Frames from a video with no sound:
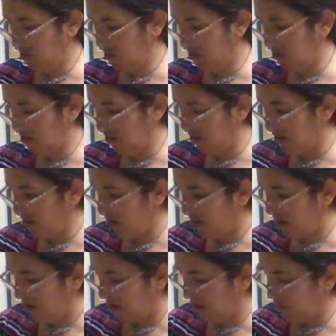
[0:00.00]
because
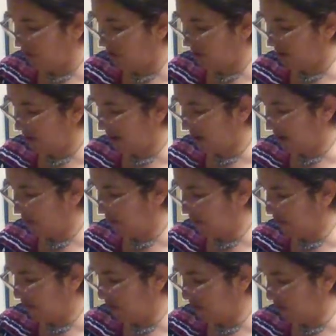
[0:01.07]
I'm just going to kind of
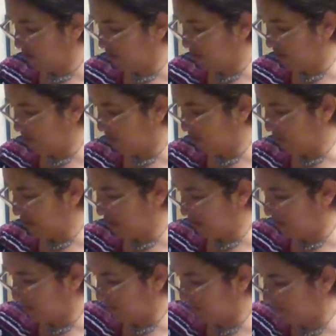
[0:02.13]
mix this a bit.
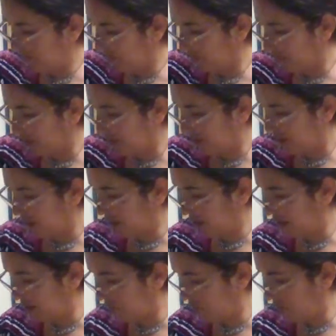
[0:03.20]
Kind of
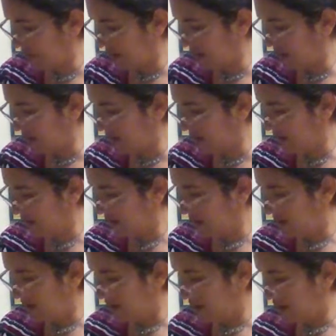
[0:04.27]
get everybody
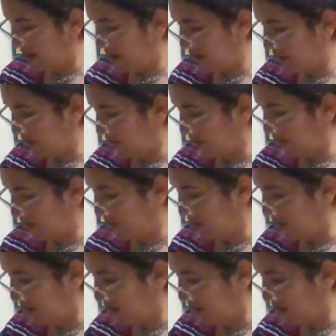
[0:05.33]
nice and